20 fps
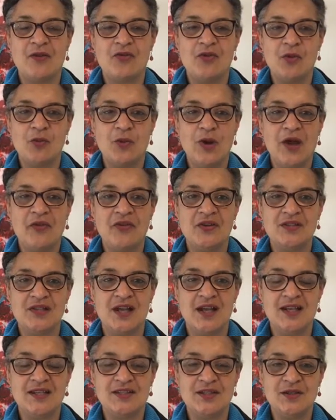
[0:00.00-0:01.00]
the work that
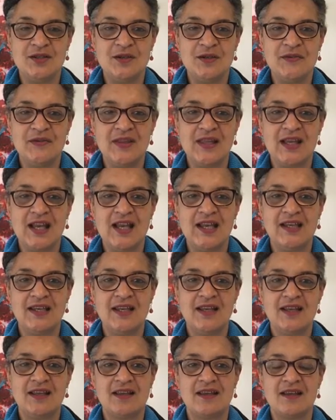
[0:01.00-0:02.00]
I do in the
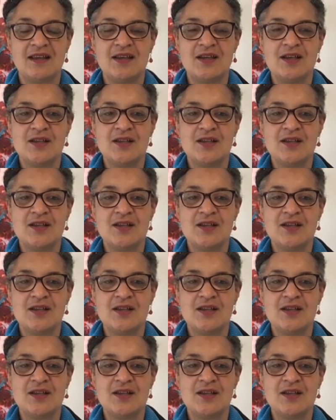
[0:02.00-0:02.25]
clinic,